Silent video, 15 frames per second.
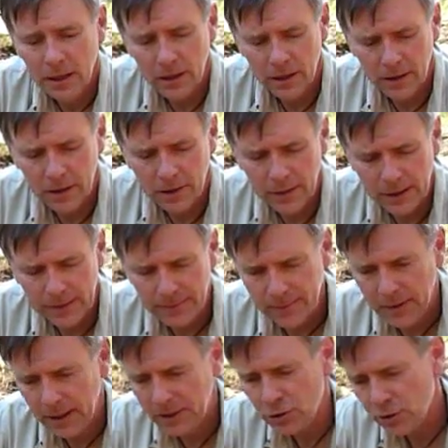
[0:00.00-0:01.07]
are a
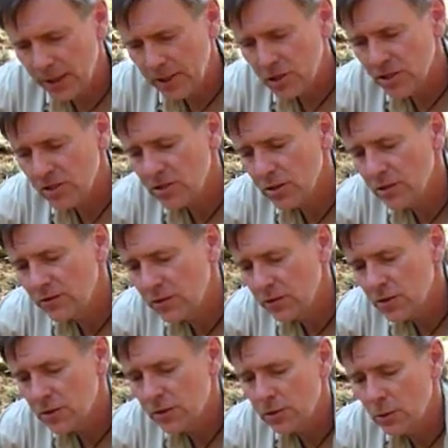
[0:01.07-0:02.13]
Trangia stove
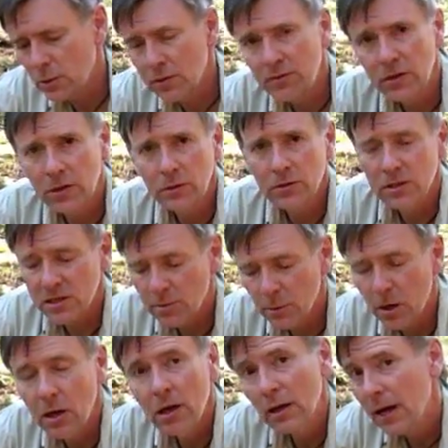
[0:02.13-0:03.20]
user or if you use a
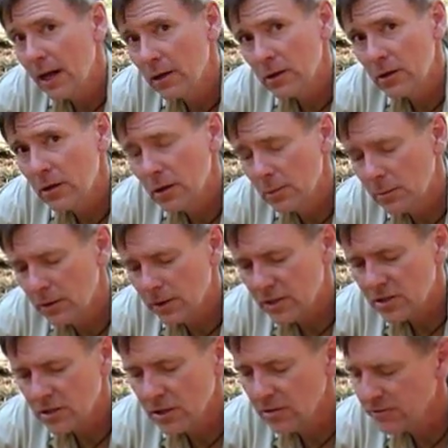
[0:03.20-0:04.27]
small alcohol burning
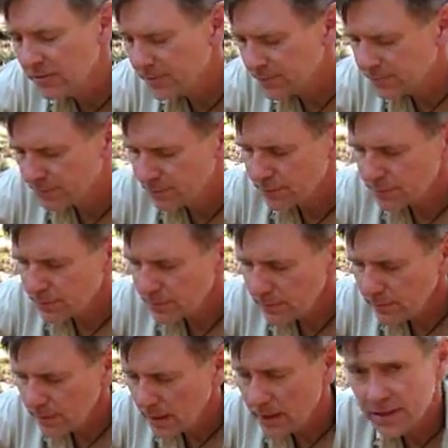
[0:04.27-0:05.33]
stove,
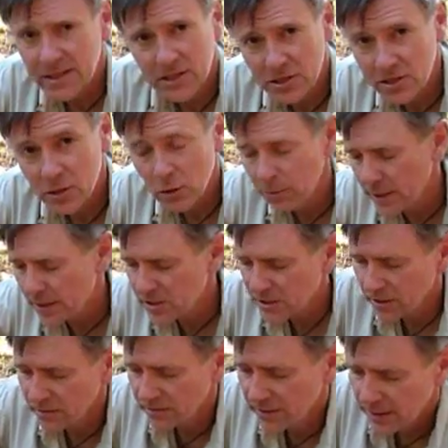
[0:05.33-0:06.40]
such as a homemade
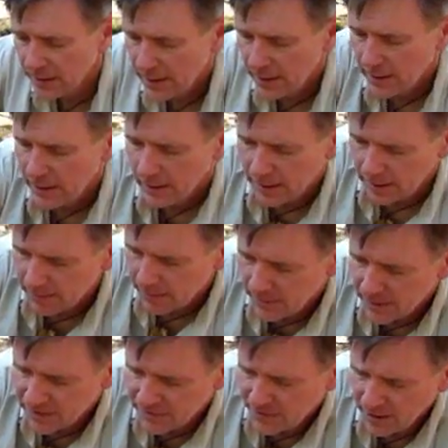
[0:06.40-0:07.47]
stove.
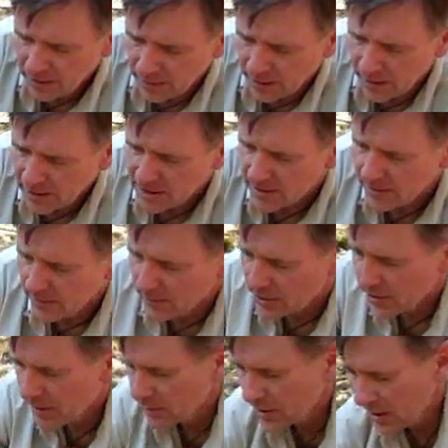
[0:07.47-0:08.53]
This firebox,
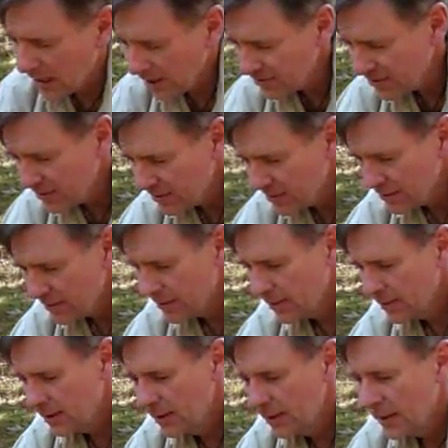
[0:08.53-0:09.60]
which comes off
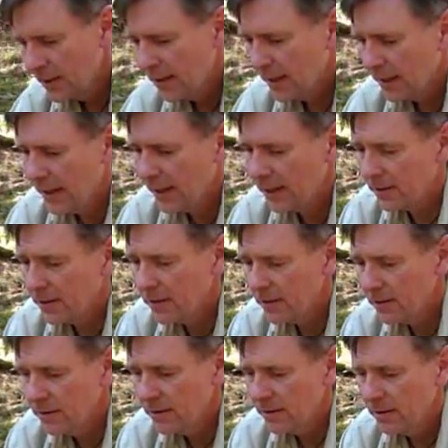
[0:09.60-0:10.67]
and
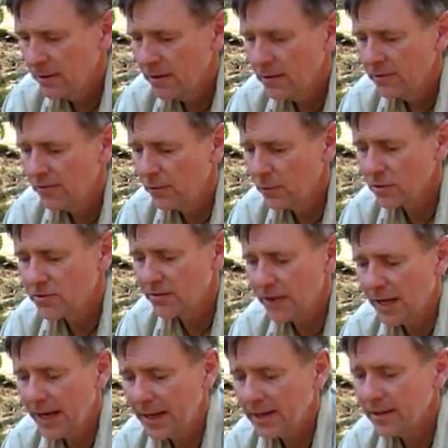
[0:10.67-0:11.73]
folds
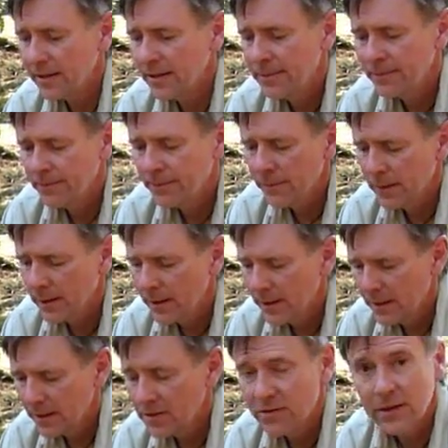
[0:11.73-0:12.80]
flat,
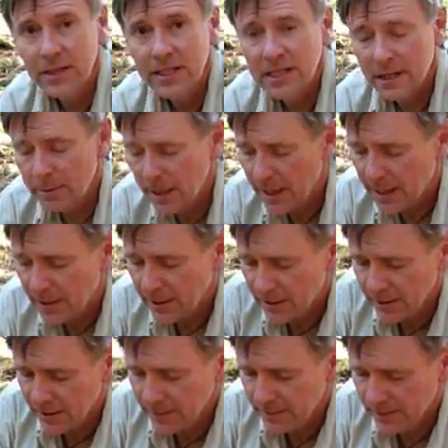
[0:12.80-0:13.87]
is very easy to pack on
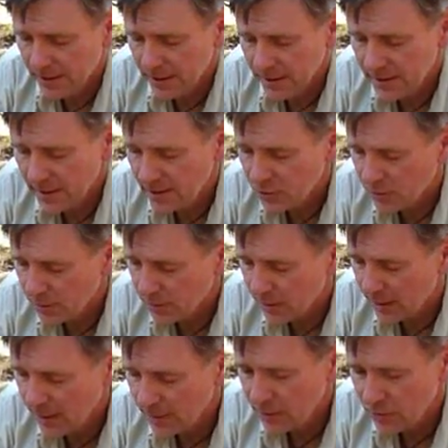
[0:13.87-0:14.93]
a day trip or a
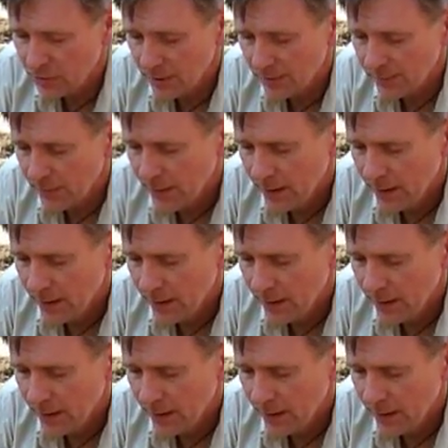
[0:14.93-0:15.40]
camping trip.